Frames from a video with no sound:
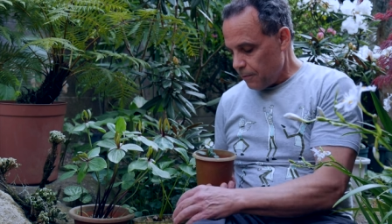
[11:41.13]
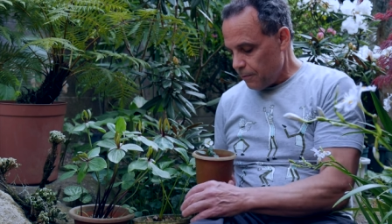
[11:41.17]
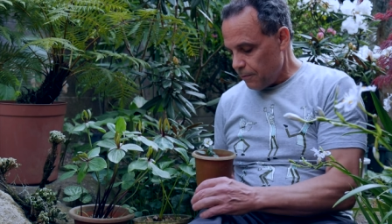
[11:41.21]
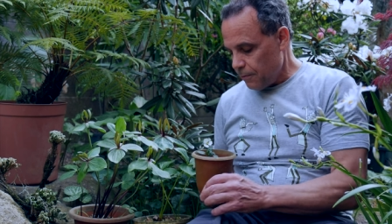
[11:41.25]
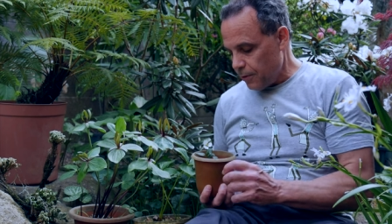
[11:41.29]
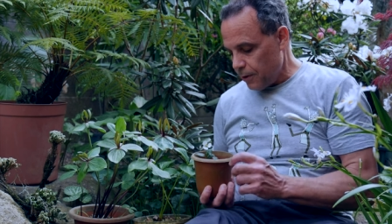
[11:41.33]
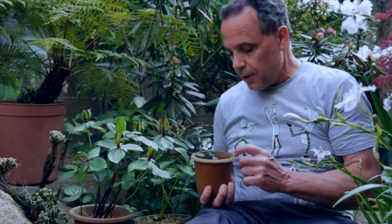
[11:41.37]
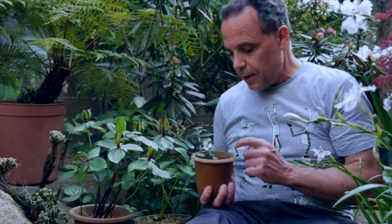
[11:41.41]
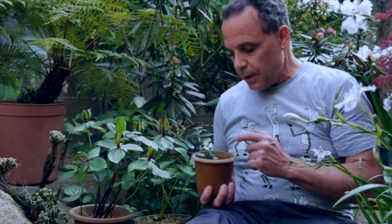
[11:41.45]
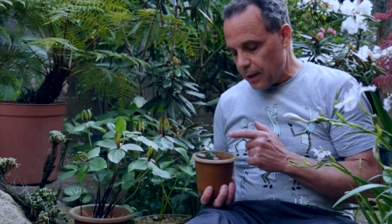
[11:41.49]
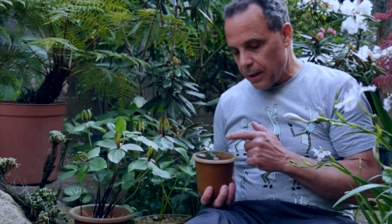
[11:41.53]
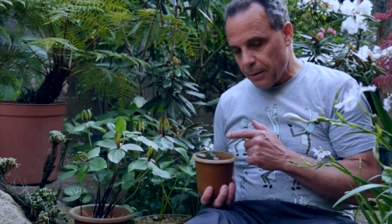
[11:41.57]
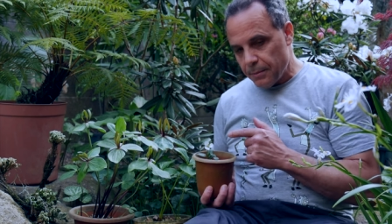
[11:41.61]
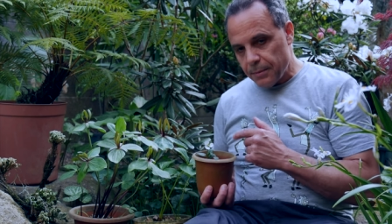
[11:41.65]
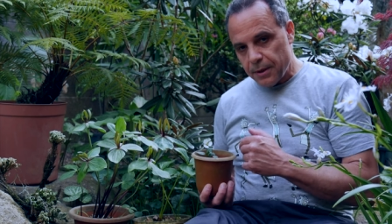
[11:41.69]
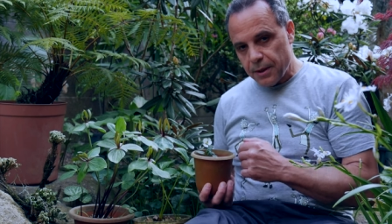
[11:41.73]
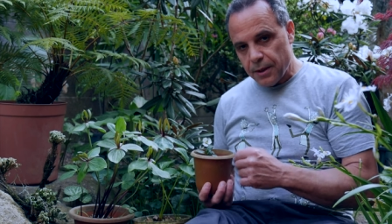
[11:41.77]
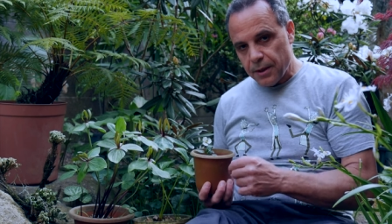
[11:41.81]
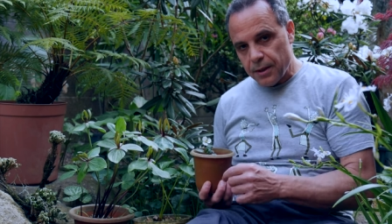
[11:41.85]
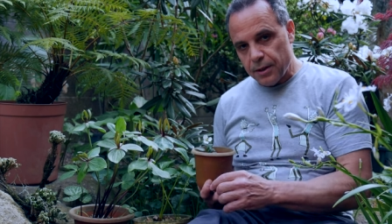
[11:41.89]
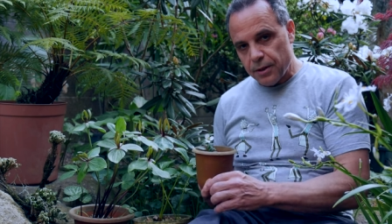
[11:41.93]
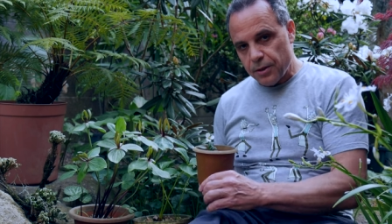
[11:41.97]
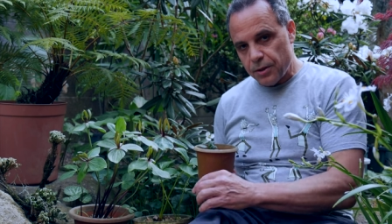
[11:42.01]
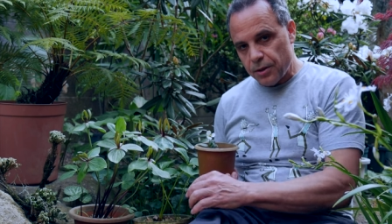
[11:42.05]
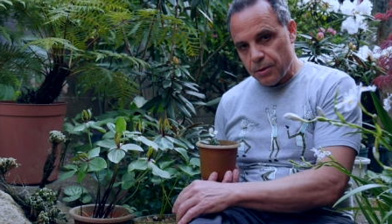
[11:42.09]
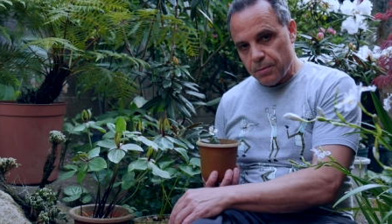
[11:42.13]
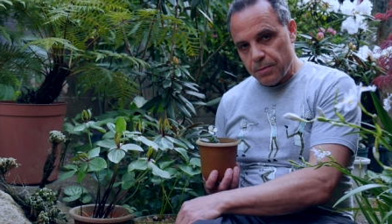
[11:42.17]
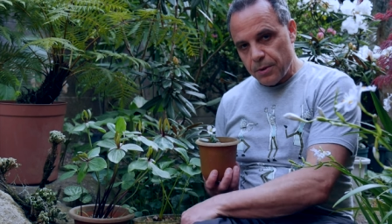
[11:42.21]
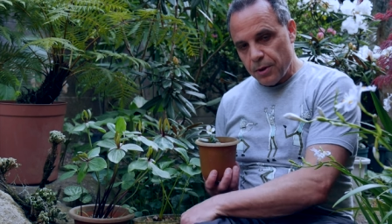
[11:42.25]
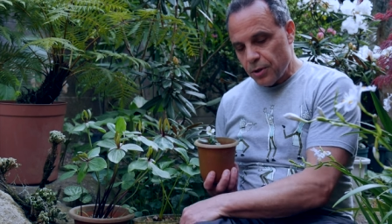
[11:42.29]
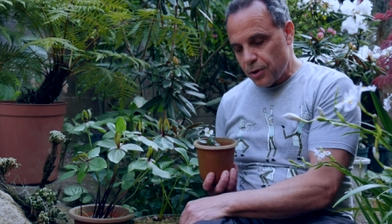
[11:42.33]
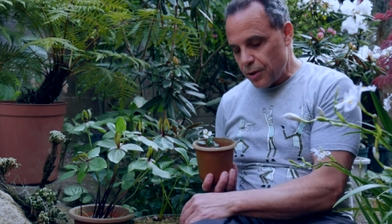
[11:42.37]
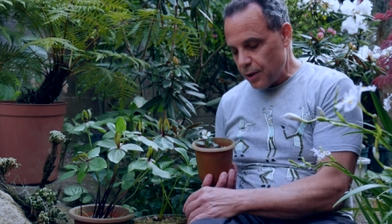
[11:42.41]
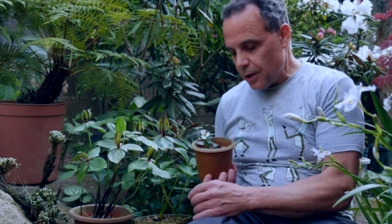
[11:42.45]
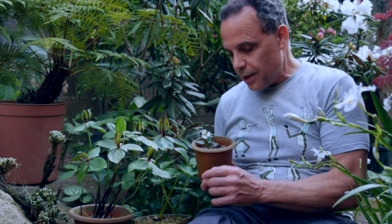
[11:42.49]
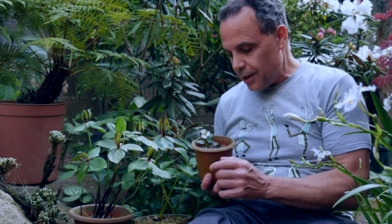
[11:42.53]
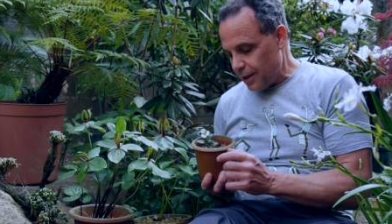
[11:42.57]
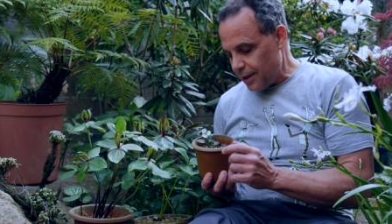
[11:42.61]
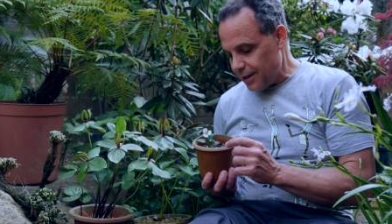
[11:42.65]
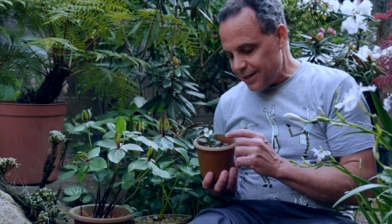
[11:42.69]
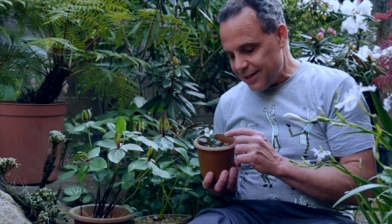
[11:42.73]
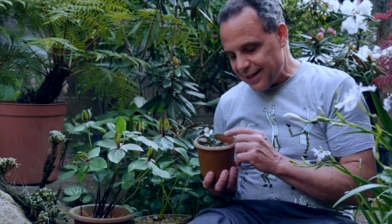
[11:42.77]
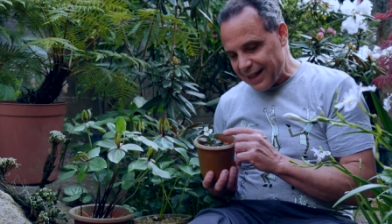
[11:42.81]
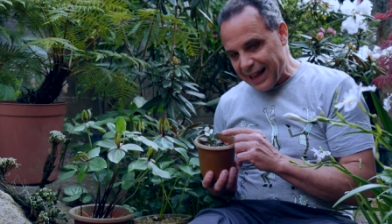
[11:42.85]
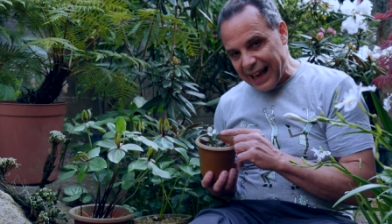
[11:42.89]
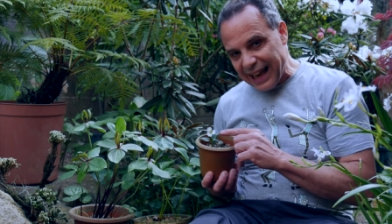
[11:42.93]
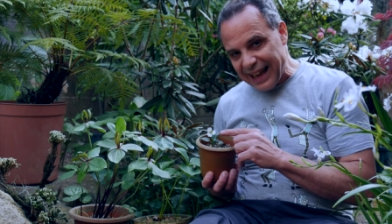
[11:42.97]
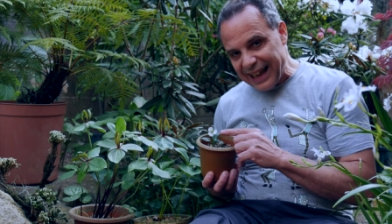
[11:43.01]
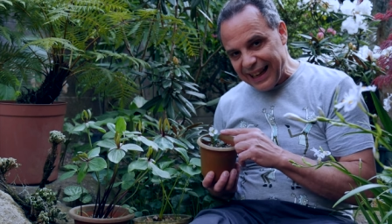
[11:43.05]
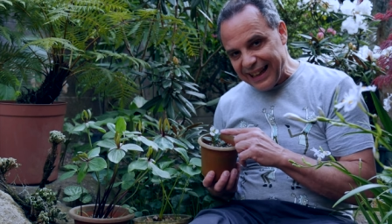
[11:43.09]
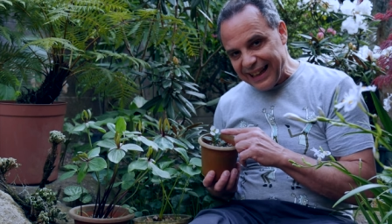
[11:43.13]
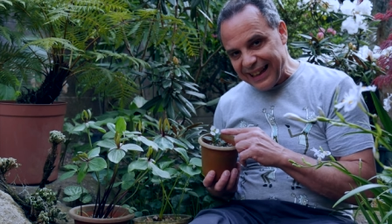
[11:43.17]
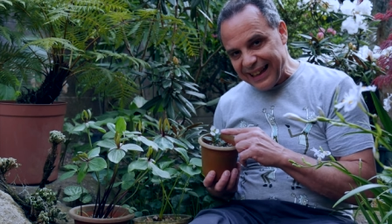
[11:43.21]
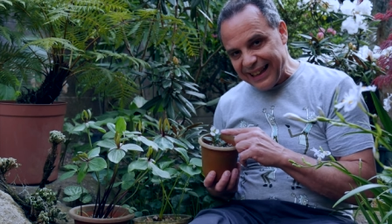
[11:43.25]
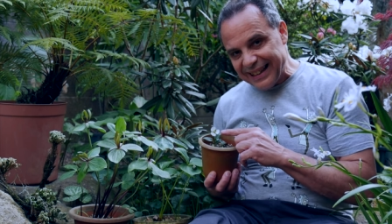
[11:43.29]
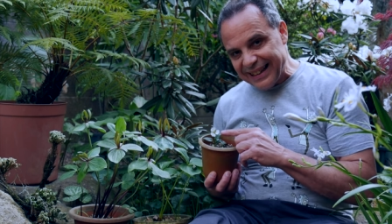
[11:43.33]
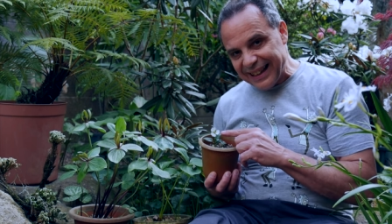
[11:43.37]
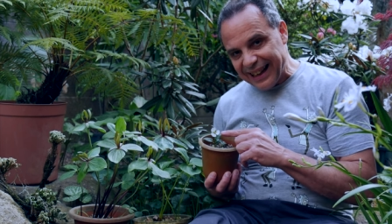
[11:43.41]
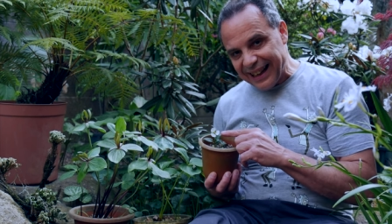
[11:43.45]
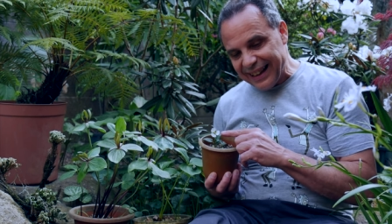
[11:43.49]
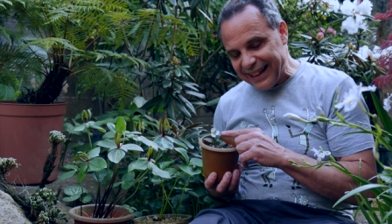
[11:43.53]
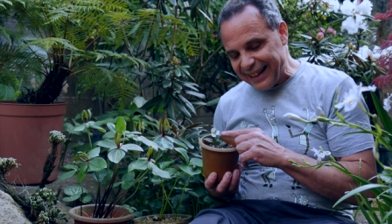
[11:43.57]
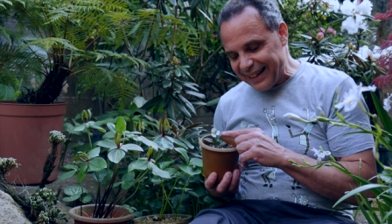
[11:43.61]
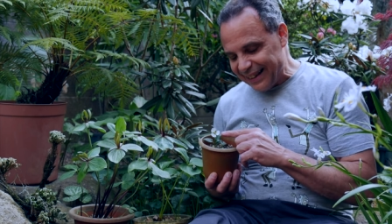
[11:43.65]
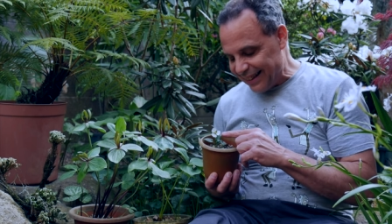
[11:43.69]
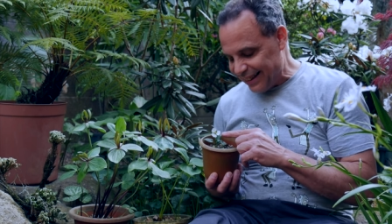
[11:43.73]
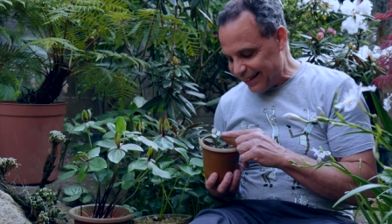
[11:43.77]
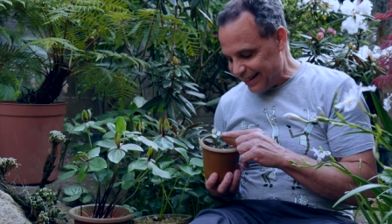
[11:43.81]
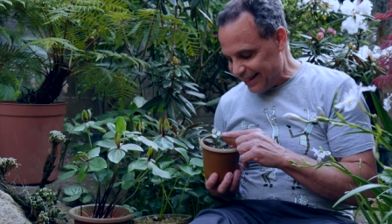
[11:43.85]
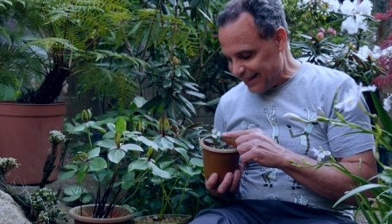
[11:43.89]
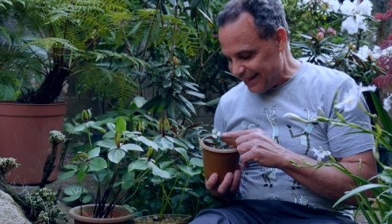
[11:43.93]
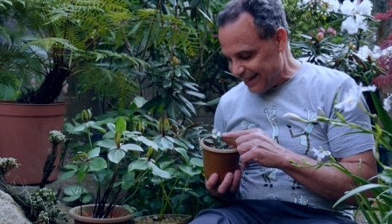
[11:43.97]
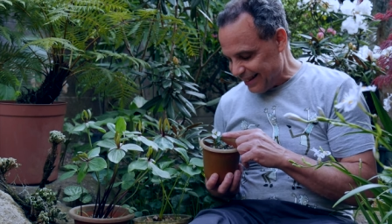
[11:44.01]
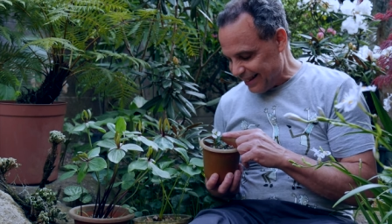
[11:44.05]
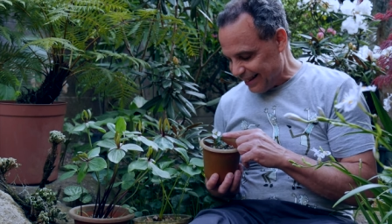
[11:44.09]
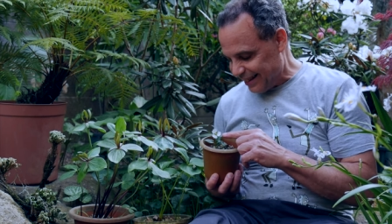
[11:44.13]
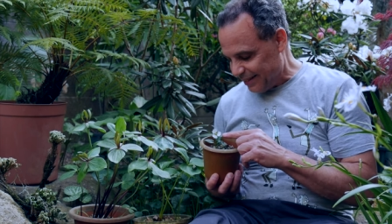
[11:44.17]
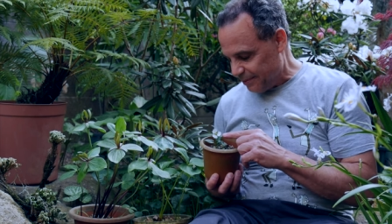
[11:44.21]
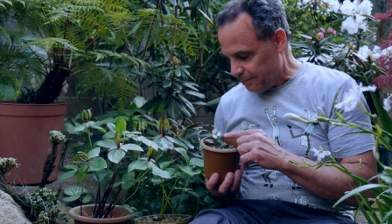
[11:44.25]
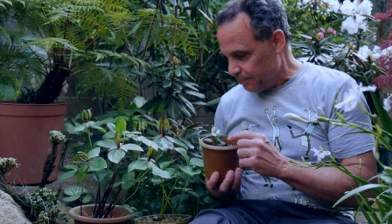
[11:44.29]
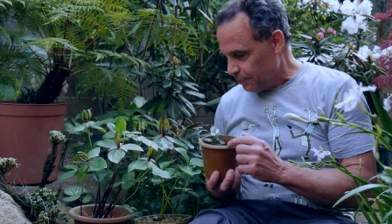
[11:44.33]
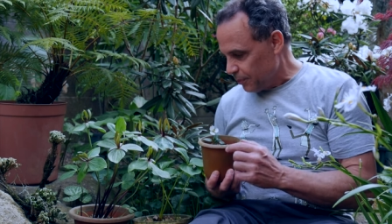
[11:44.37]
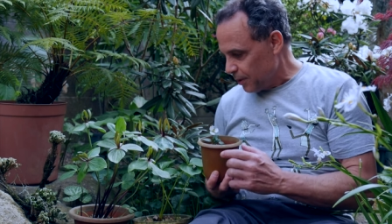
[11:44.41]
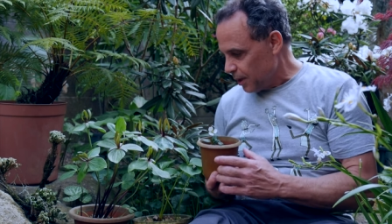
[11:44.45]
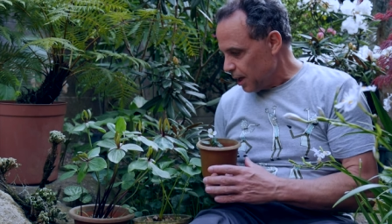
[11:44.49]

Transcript: very limited distribution in the tiny, tiny little thing.